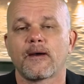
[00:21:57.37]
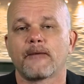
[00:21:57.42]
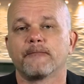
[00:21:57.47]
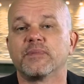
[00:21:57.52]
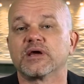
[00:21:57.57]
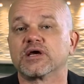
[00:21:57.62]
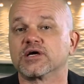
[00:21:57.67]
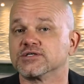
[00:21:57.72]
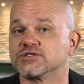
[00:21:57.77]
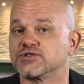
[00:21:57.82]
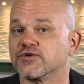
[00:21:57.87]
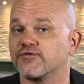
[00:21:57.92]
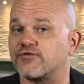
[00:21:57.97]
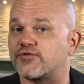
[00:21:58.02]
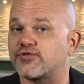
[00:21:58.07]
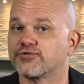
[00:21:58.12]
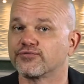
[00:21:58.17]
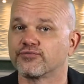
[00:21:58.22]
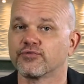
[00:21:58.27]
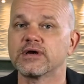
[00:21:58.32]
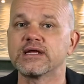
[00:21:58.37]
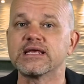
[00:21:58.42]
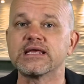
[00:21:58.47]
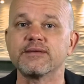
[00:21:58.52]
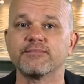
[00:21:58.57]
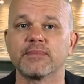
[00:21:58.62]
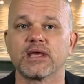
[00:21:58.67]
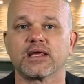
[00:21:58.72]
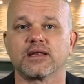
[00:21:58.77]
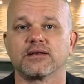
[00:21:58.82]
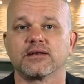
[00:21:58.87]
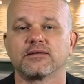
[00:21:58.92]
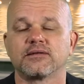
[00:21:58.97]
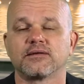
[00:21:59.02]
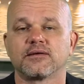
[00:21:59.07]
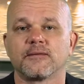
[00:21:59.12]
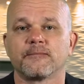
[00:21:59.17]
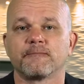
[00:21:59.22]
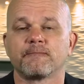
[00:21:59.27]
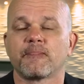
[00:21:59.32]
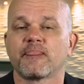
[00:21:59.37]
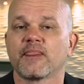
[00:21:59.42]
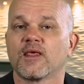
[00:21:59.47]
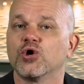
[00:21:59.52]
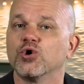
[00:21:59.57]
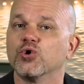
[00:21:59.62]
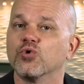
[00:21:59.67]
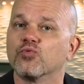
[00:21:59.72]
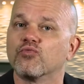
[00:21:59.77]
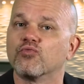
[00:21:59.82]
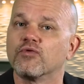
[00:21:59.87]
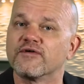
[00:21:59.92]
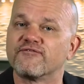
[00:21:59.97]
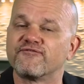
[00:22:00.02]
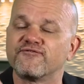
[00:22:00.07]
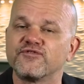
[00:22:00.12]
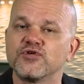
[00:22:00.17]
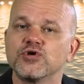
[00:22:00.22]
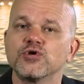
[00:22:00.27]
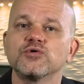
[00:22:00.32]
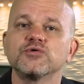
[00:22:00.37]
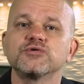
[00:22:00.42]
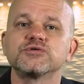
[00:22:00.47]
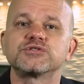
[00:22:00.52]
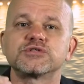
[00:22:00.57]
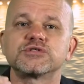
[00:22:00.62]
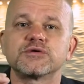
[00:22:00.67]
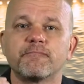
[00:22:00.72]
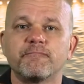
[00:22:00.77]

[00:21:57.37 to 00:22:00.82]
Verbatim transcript: because of three men who refused to